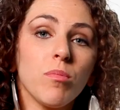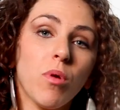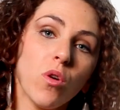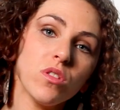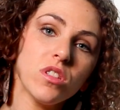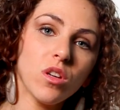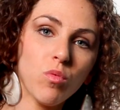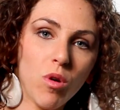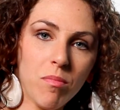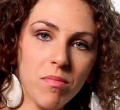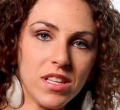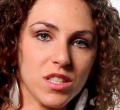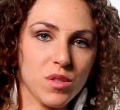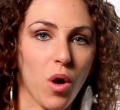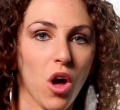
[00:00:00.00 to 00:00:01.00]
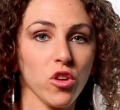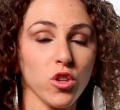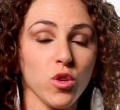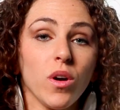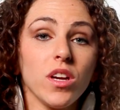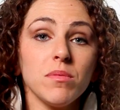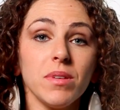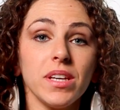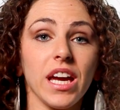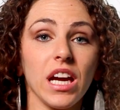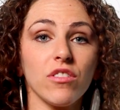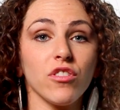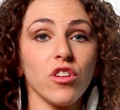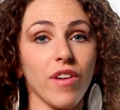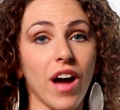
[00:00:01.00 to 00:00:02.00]
When posing a woman as well, you want to be
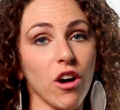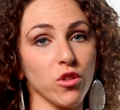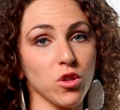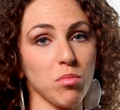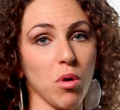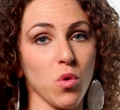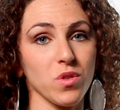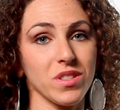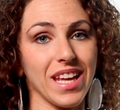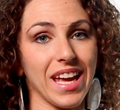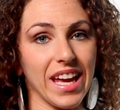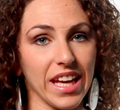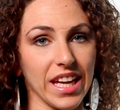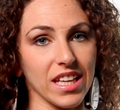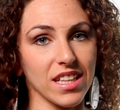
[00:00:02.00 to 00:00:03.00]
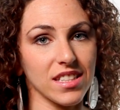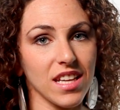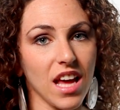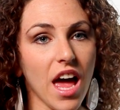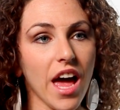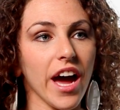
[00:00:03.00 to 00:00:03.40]
careful of how you pose the hands.